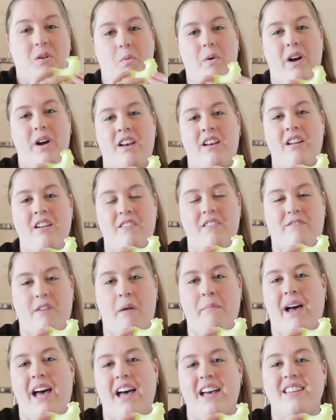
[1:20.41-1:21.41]
win
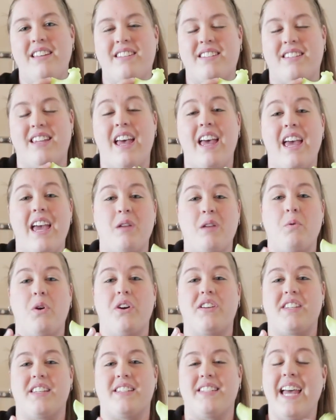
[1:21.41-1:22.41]
from us. It
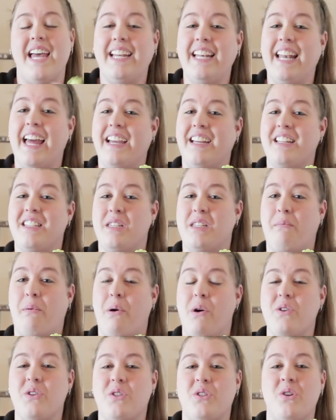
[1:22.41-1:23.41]
works exactly like it's
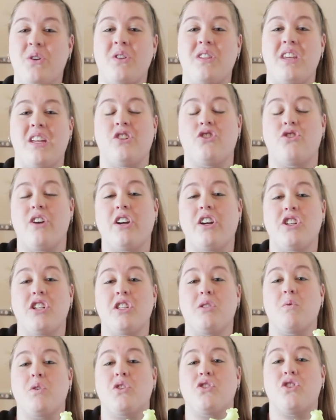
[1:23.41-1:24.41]
supposed to. The
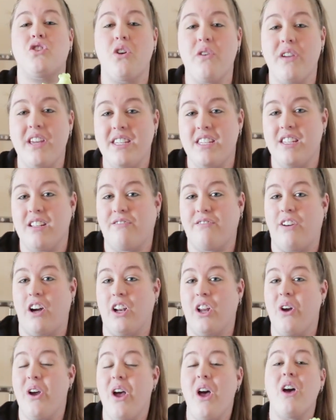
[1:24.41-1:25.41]
instructions were so easy to
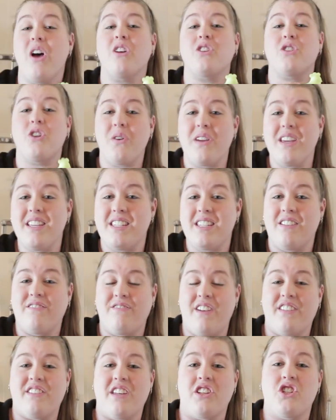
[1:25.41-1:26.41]
follow, so easy in
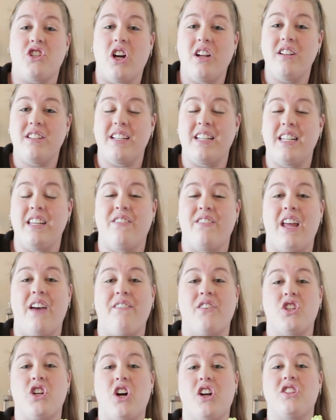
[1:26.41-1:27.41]
fact that John didn't even
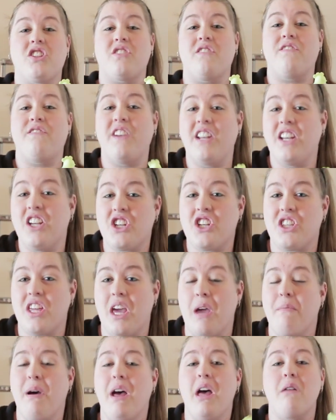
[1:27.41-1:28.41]
have a chance to finish
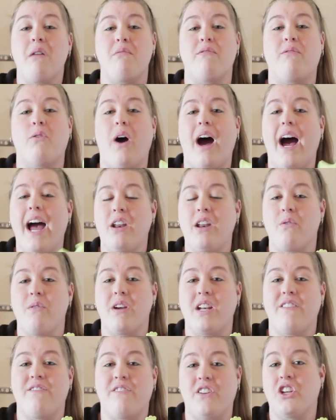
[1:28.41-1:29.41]
them before I'd
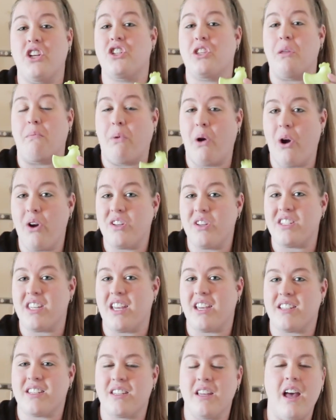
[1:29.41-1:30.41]
already finished the
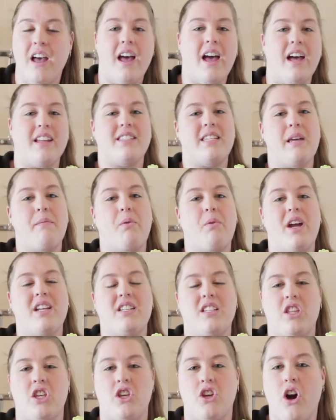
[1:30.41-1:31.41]
process. It
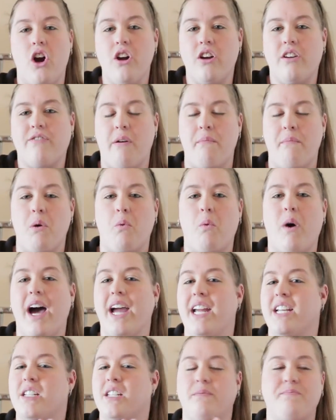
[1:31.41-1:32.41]
separated the yolk from the
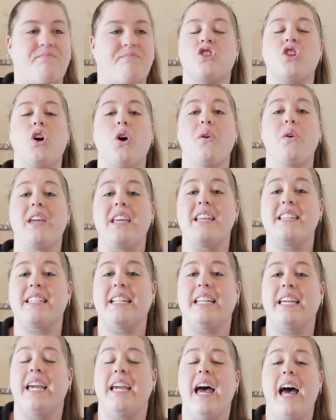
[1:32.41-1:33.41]
white so
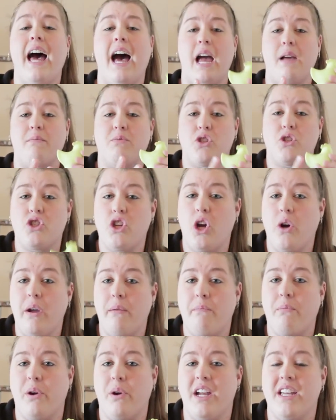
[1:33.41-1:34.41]
easily. I am so
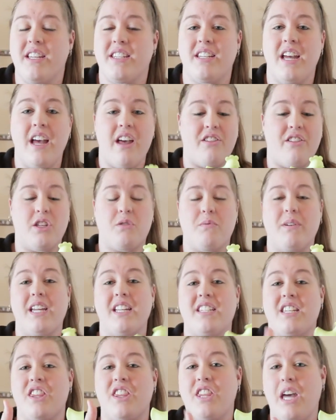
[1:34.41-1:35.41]
impressed. This one
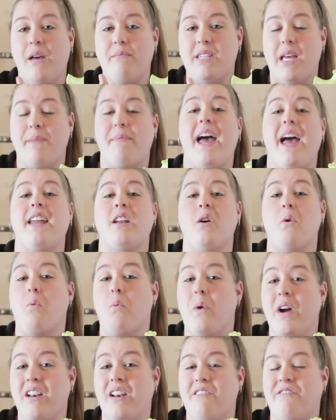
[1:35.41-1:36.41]
gets a thumbs up and a
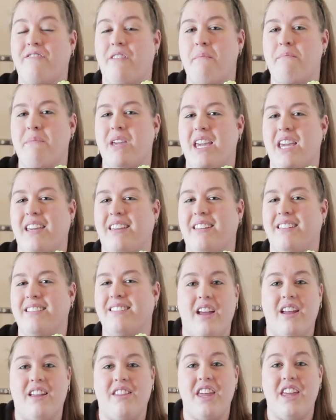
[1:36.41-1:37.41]
win from me.
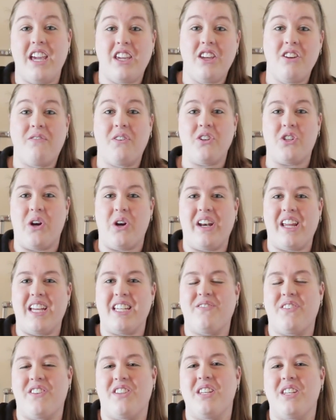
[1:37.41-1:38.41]
Thank you for joining
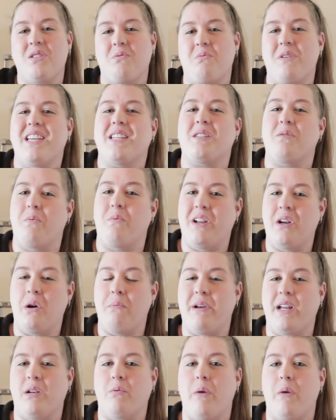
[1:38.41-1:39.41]
us for this week's Win
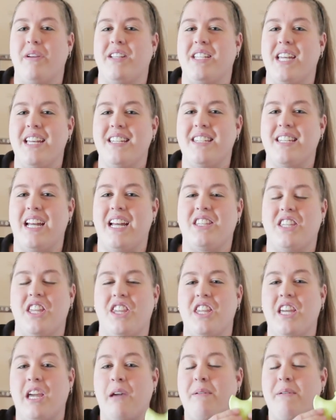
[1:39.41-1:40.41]
or Bin, where we tested out
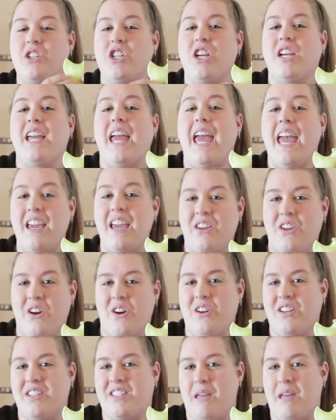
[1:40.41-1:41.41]
the Thingamajig Egg
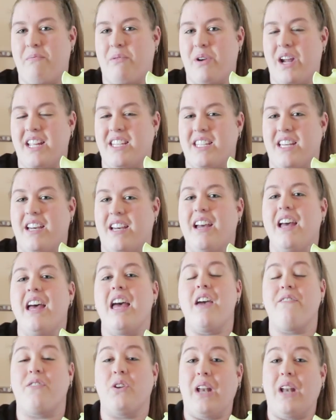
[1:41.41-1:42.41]
Yolk Separator.
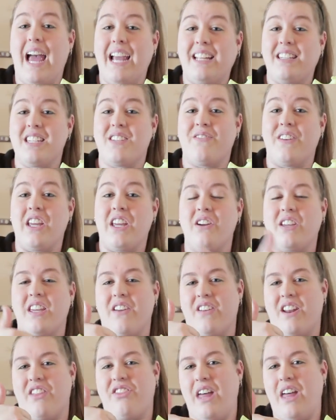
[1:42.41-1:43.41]
If you like this video,
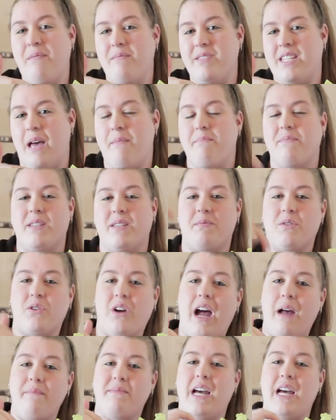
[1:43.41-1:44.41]
give it a thumbs up,
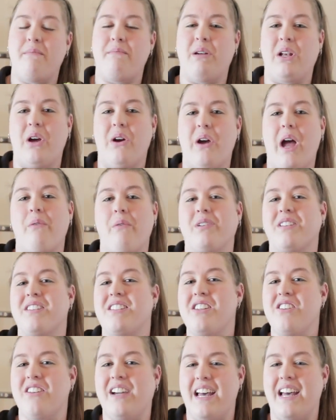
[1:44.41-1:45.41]
subscribe down below, and we'll
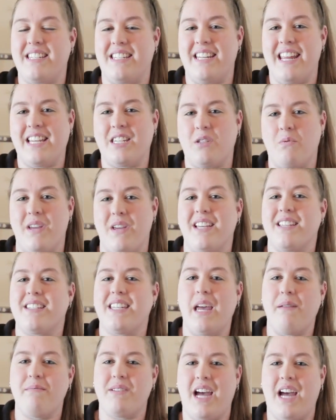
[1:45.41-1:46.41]
see you guys next week,
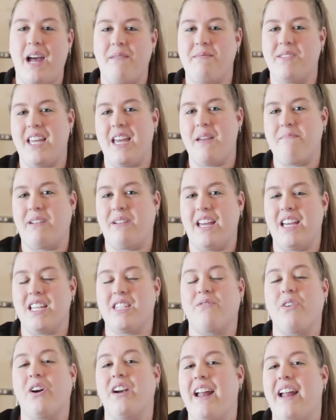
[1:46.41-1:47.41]
same time, same
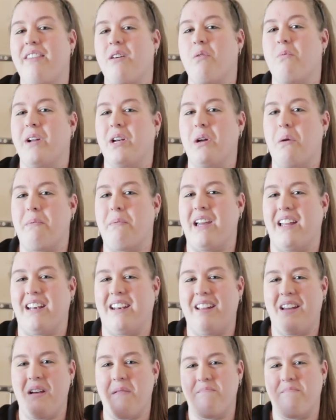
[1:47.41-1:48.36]
place, for another Win or Bin.